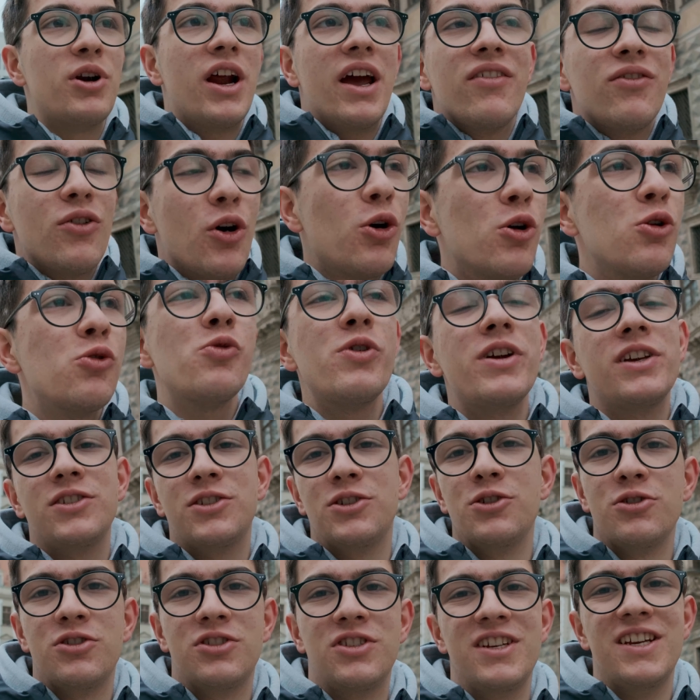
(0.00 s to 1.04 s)
I've always
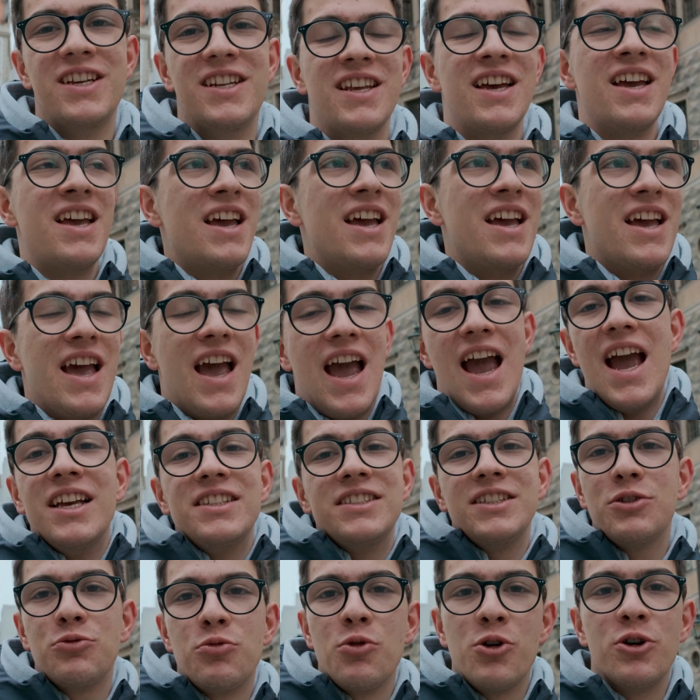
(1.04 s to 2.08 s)
used it as
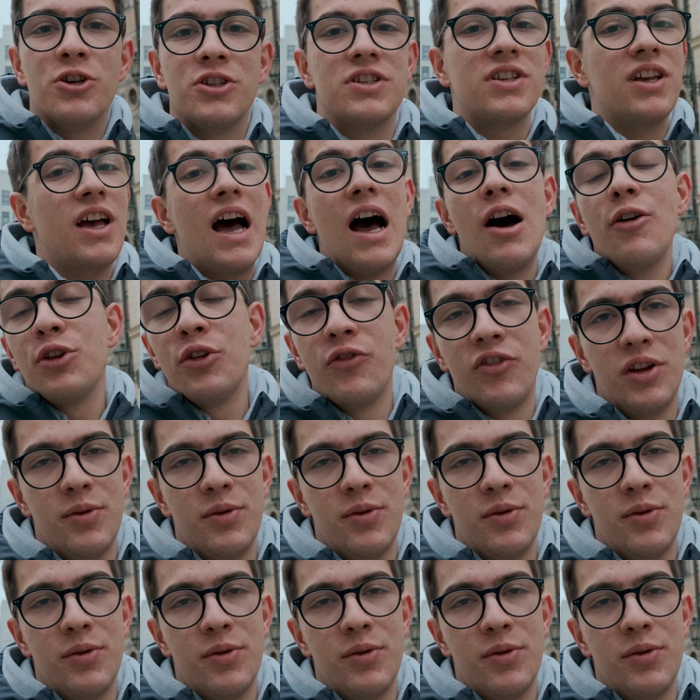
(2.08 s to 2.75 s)
it was out of the